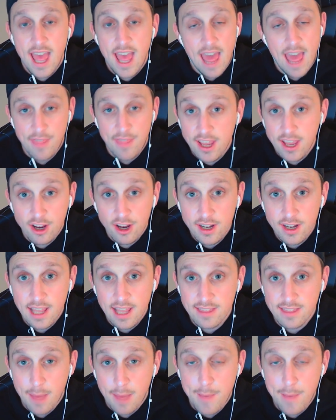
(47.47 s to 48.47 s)
and they could
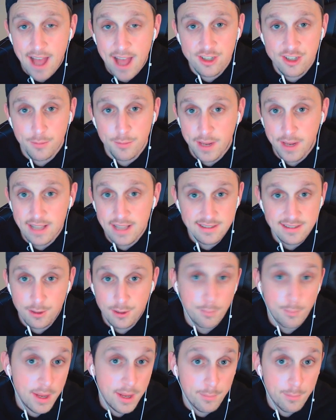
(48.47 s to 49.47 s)
get that matchup against their
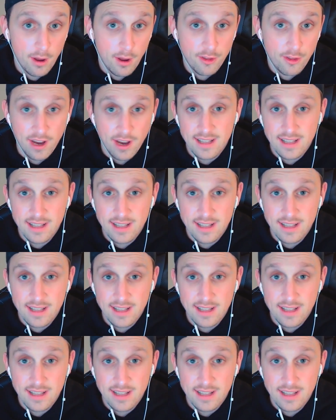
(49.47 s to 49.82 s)
big brother